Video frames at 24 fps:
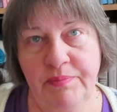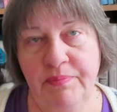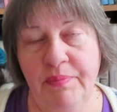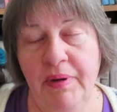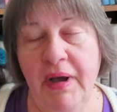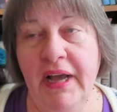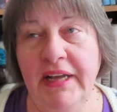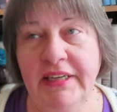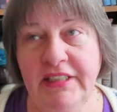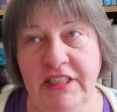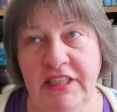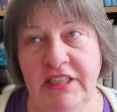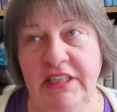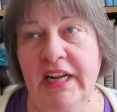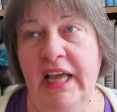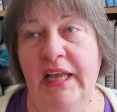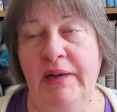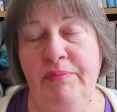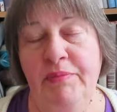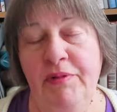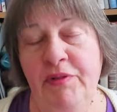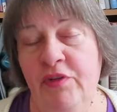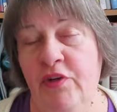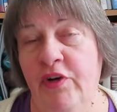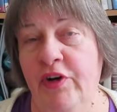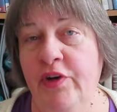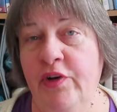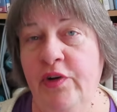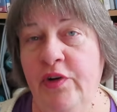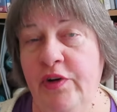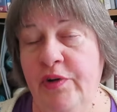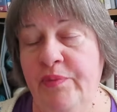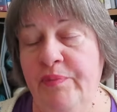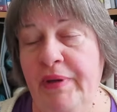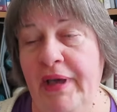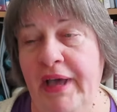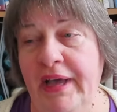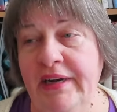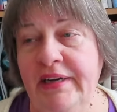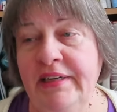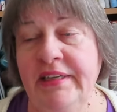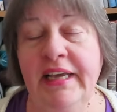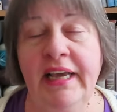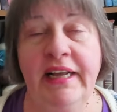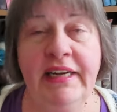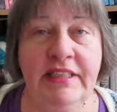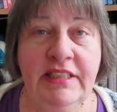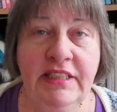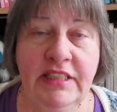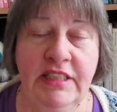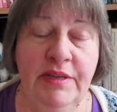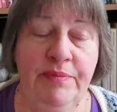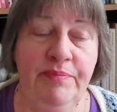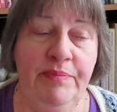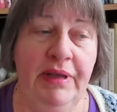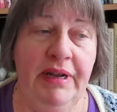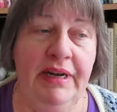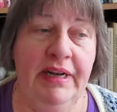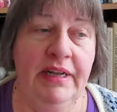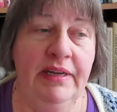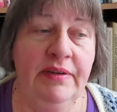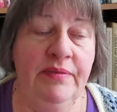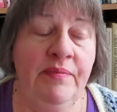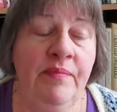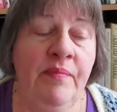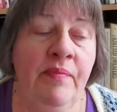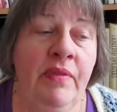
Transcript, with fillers: by tonight before I go to bed and get it submitted.